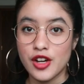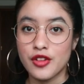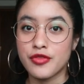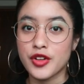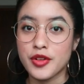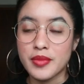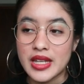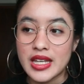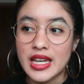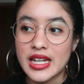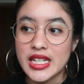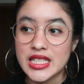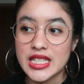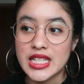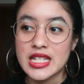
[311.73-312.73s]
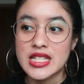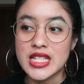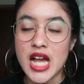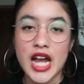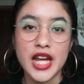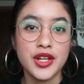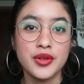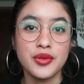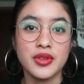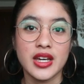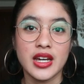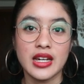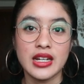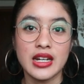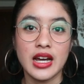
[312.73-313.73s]
For me, at least, I knew
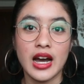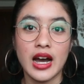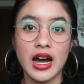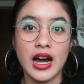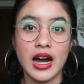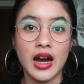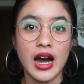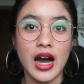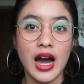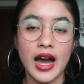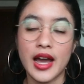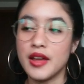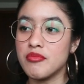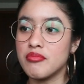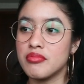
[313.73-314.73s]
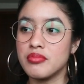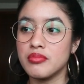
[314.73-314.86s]
that I